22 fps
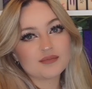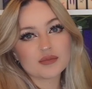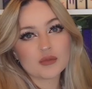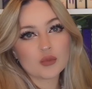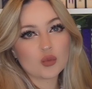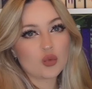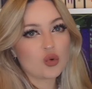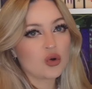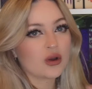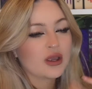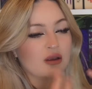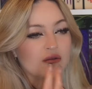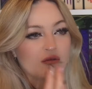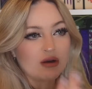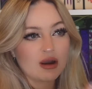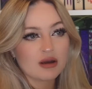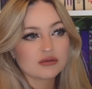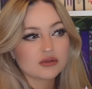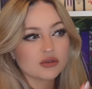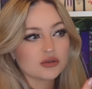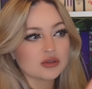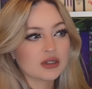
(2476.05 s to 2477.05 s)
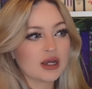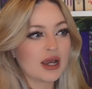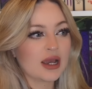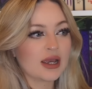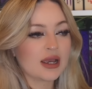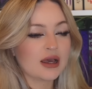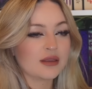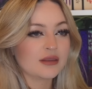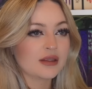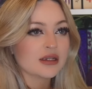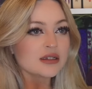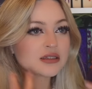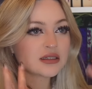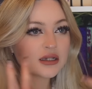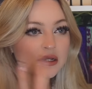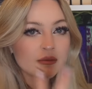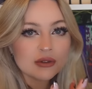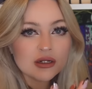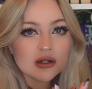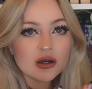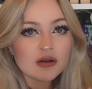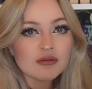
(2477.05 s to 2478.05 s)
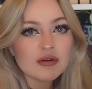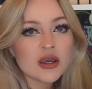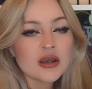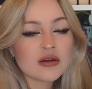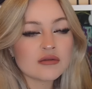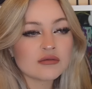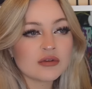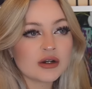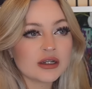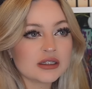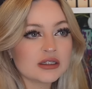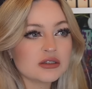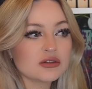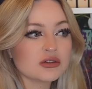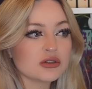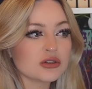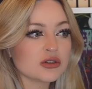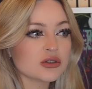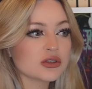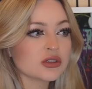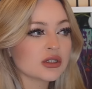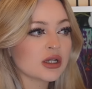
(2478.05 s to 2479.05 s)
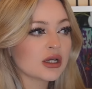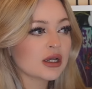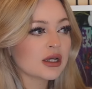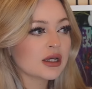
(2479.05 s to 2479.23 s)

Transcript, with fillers: walking around all day and the excitement of it really does